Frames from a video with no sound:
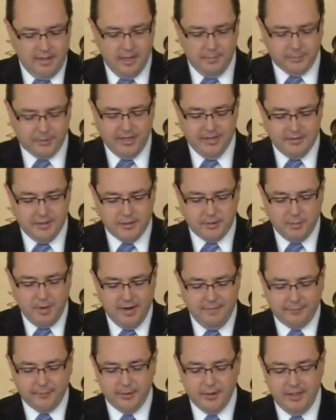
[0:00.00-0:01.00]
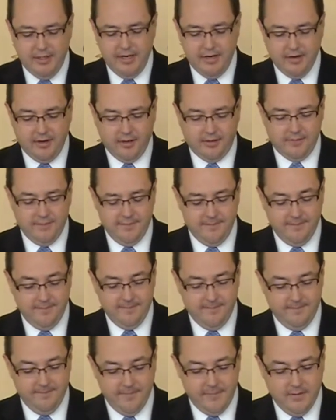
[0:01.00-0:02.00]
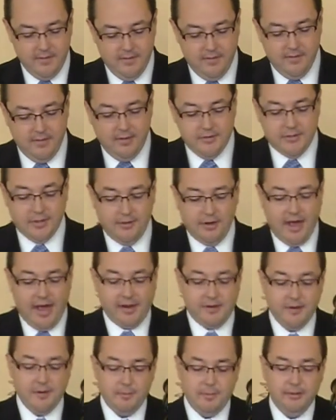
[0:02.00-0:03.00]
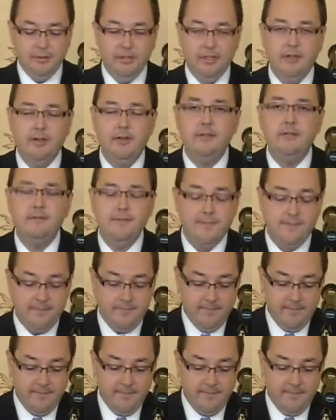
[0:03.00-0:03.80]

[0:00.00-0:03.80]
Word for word: He prayed this way for a year until, out of the blue,